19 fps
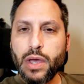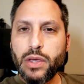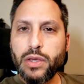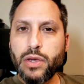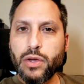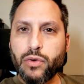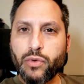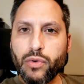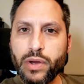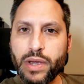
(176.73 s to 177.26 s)

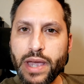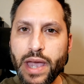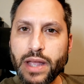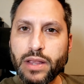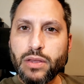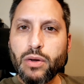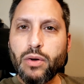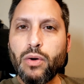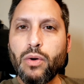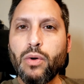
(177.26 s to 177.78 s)
you create
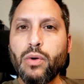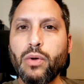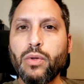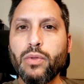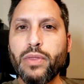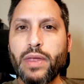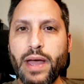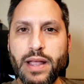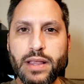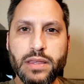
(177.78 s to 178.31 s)
the hole
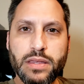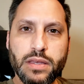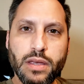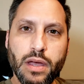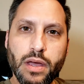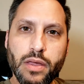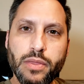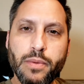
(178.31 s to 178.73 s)
that's uh,